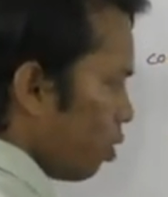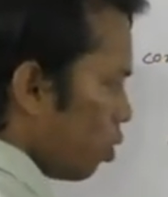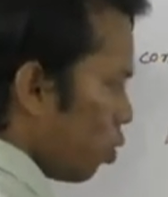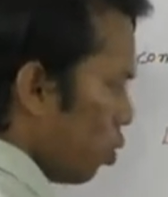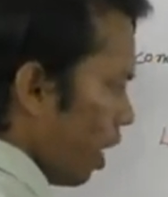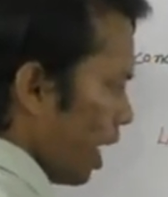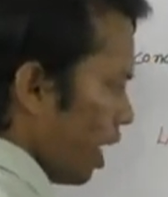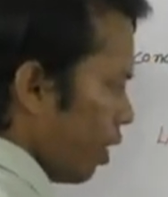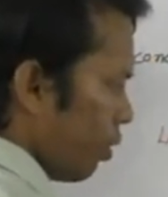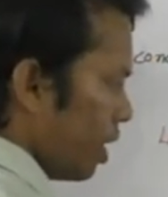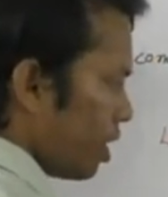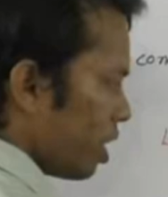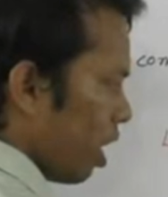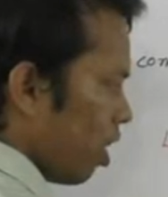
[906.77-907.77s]
2
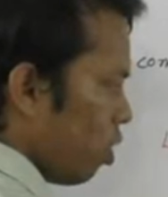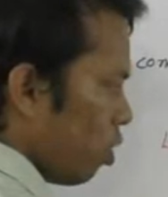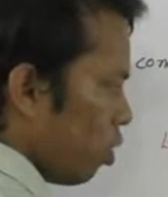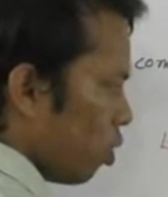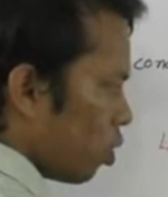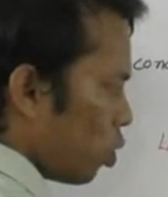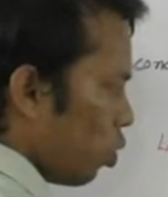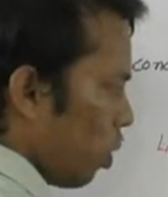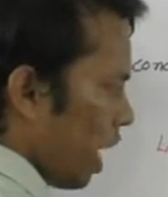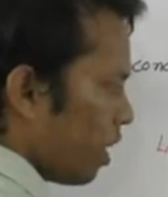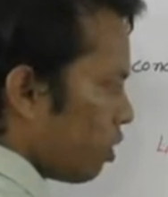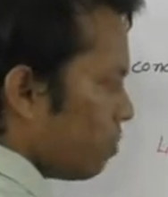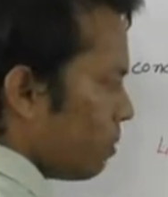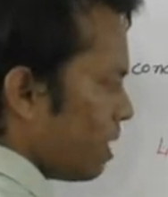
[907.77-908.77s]
NaOH. Now 2
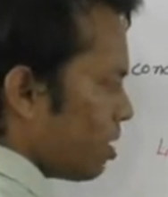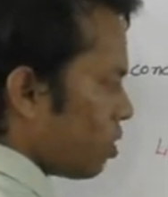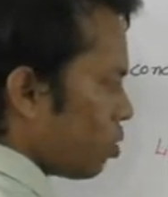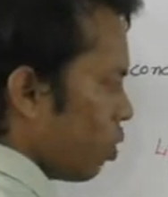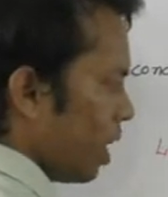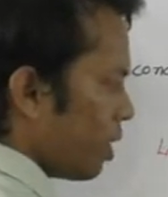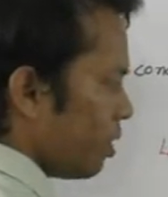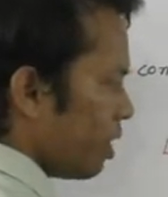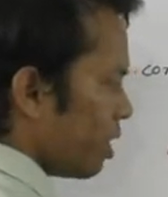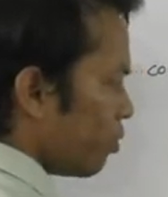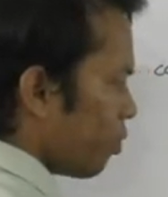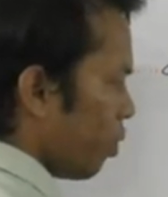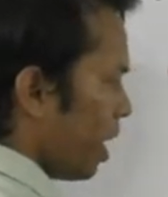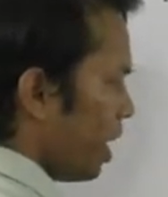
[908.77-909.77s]
hydrogen plus 2 hydrogen
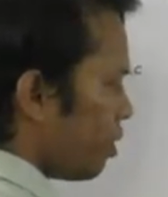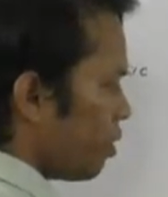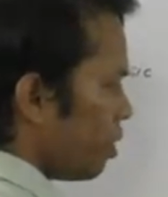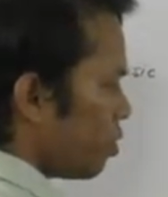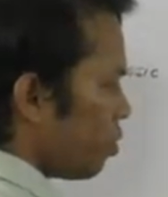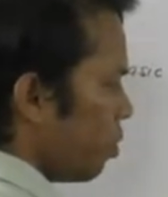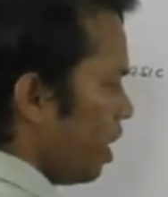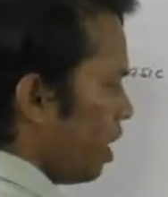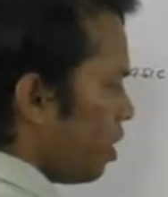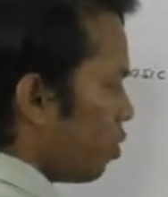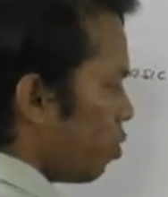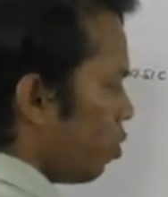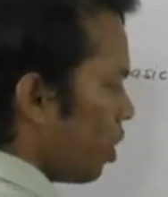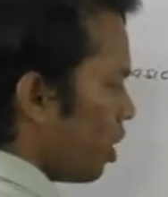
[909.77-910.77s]
is 4 hydrogen. So here
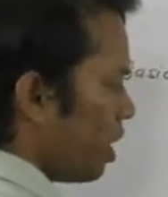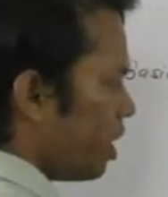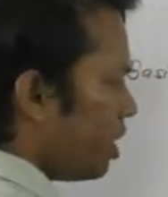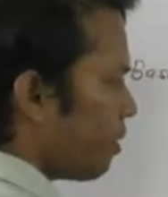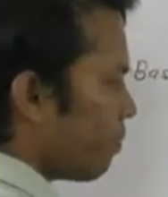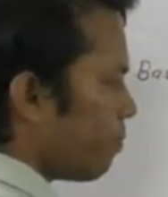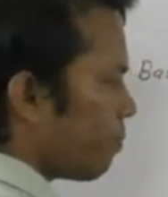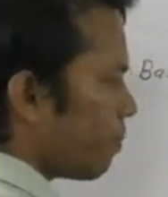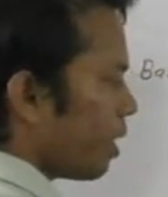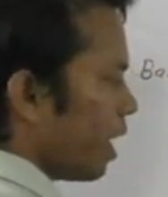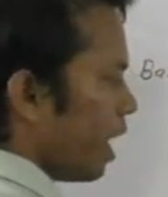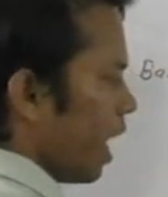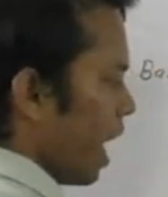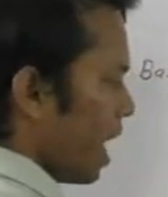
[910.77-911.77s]
2 water
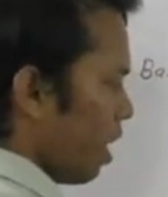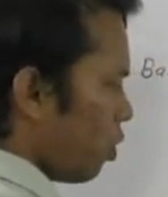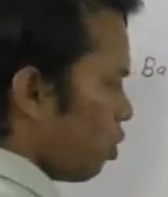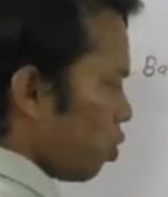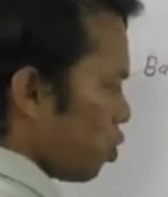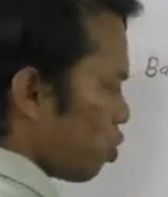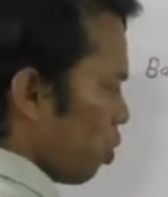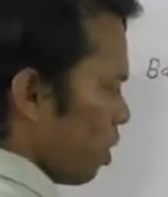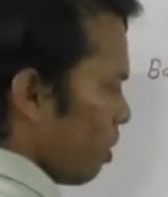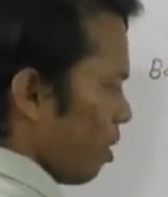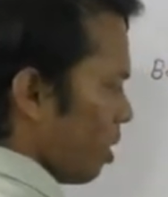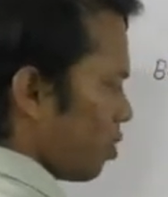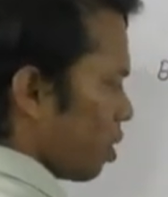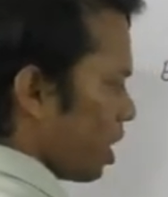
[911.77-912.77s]
and now 2
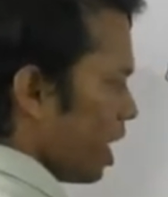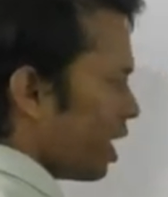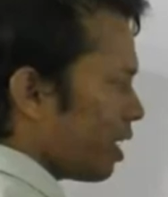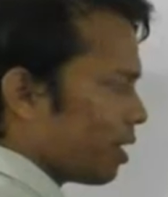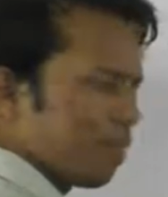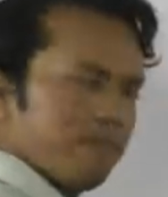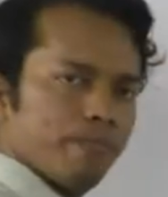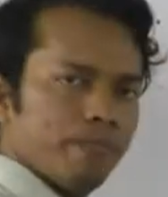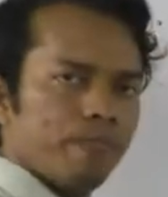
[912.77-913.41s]
sodium also. Correct?